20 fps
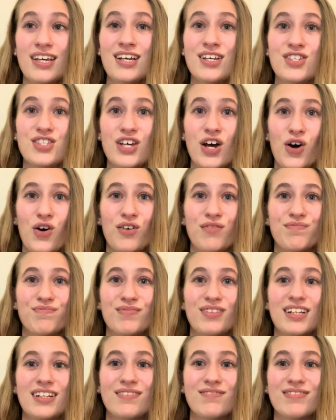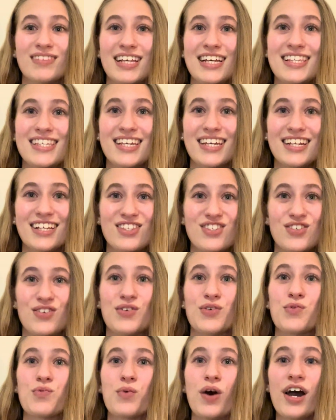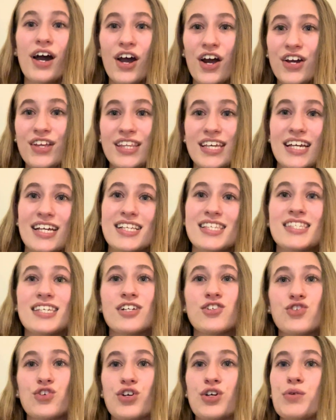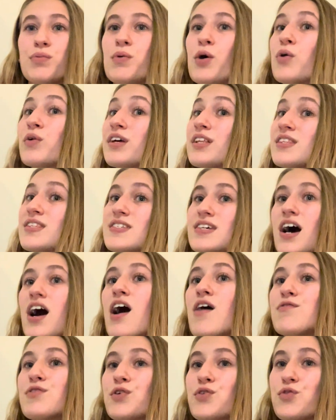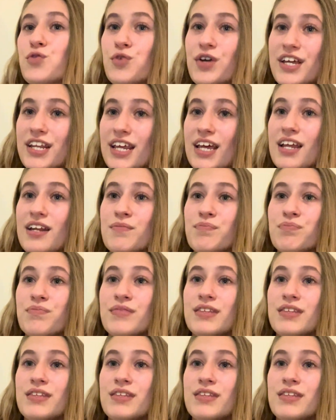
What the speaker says: So, let's get into what are the essential components of reading